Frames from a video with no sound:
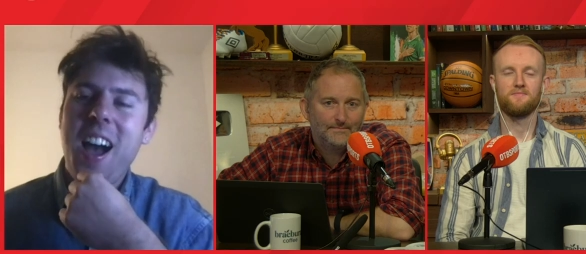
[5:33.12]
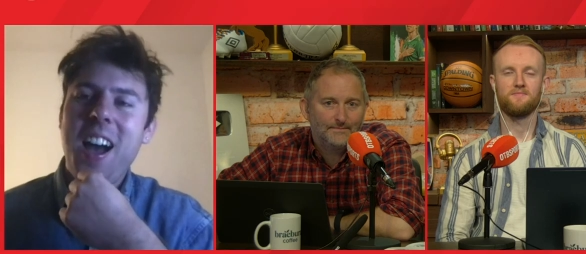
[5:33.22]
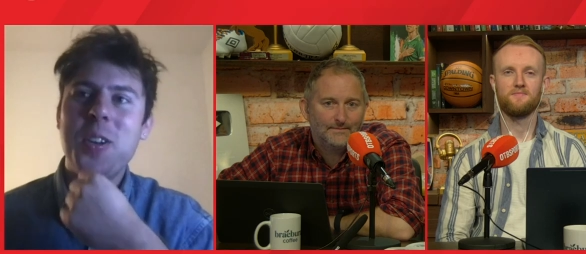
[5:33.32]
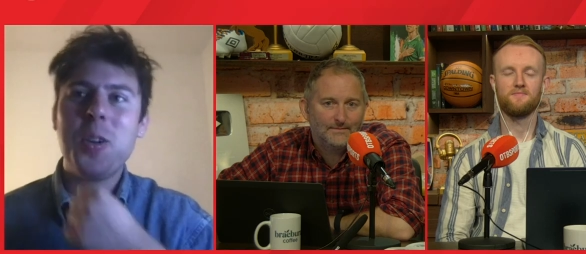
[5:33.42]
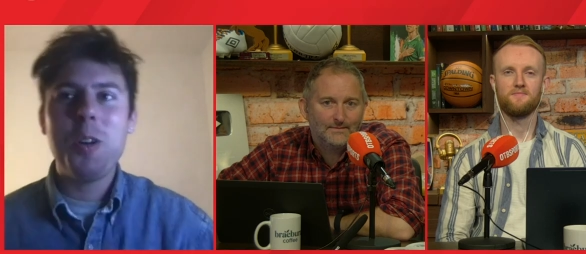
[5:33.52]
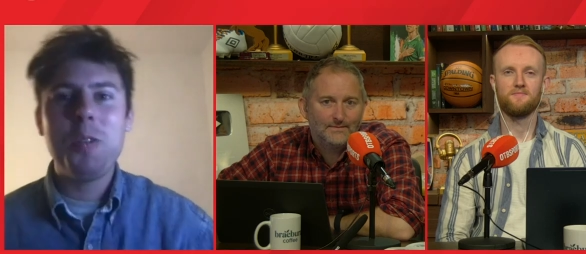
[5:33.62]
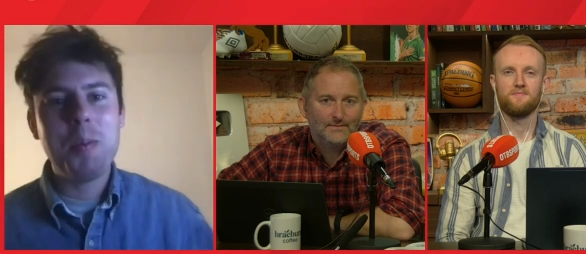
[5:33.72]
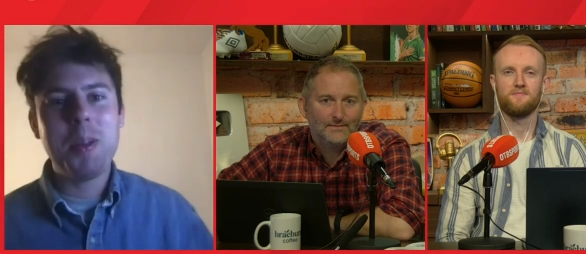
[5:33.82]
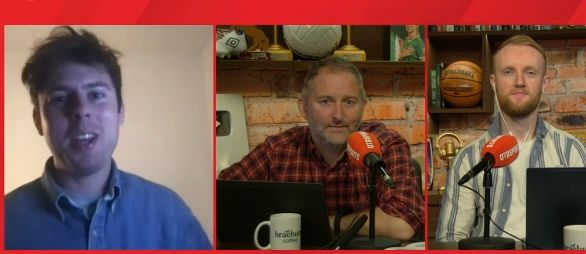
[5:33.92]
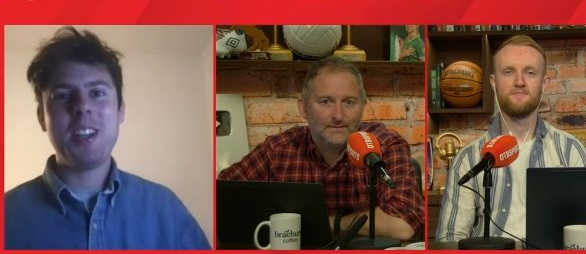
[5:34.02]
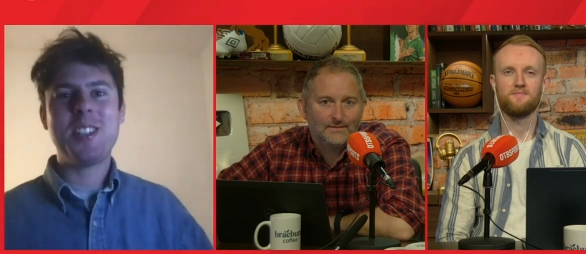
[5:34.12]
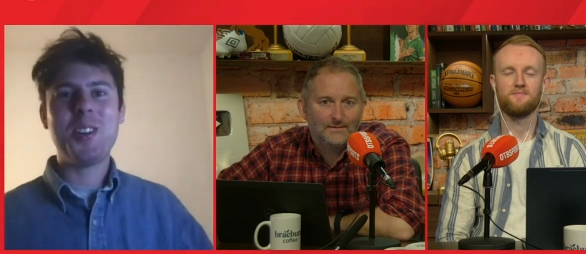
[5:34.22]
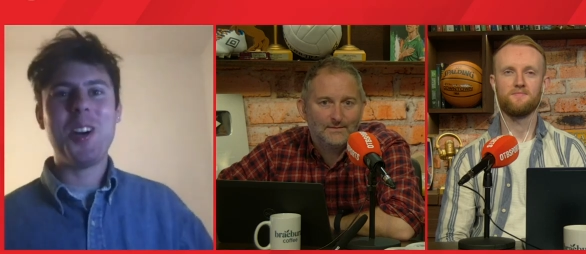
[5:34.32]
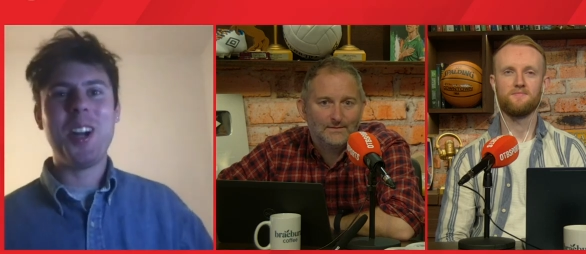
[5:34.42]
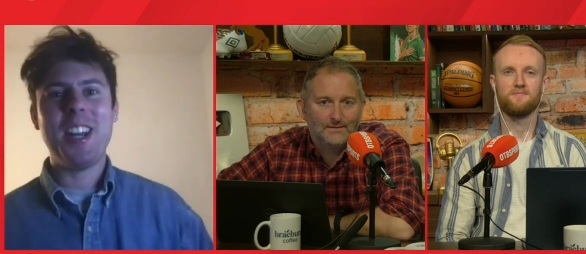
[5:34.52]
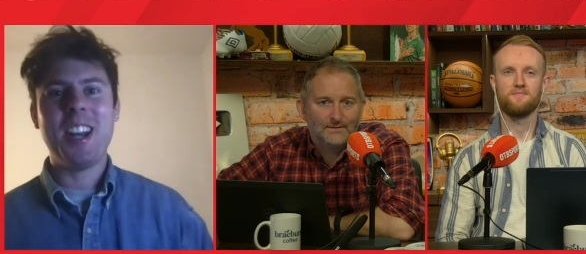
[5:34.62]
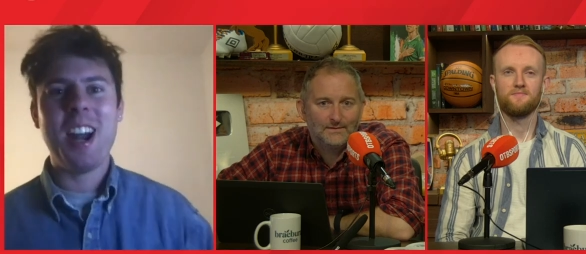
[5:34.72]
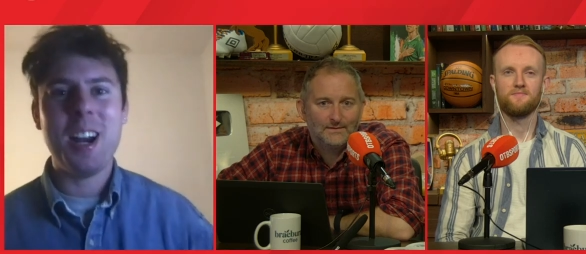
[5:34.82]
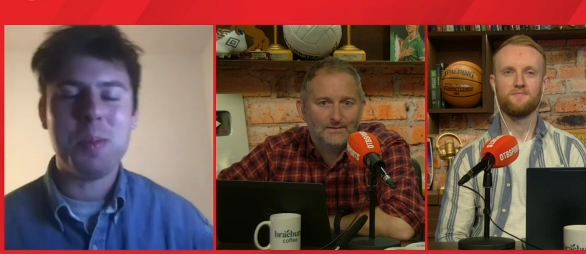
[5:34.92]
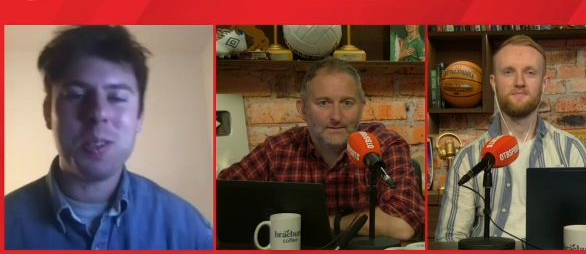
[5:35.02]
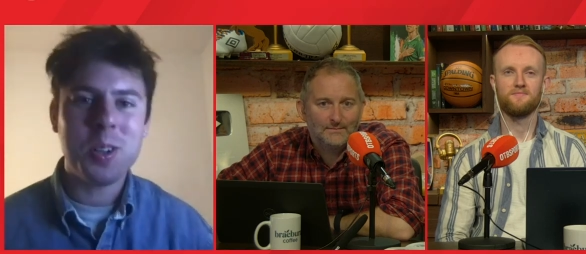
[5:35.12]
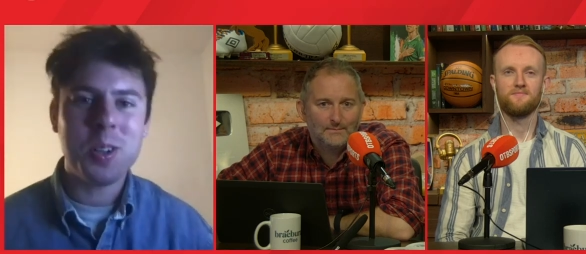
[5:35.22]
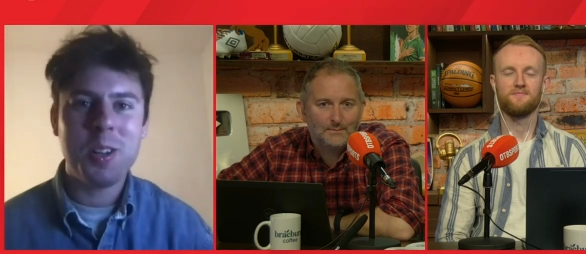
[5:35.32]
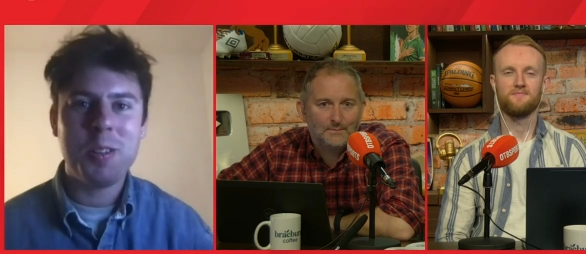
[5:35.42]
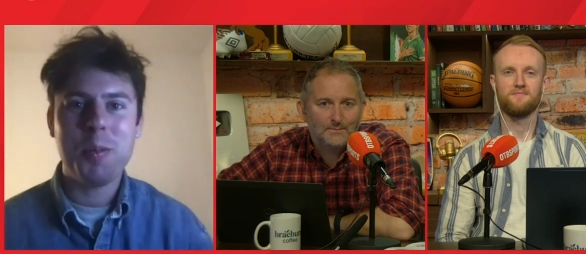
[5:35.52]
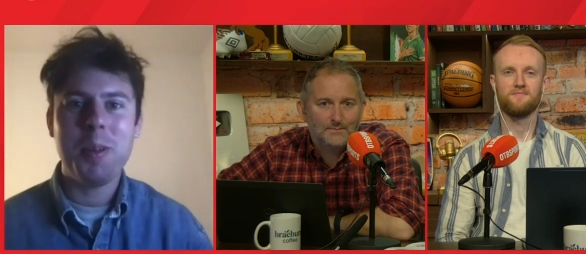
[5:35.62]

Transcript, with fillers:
Speaker 1: I don't know if I'd be a historian at heart, but certainly for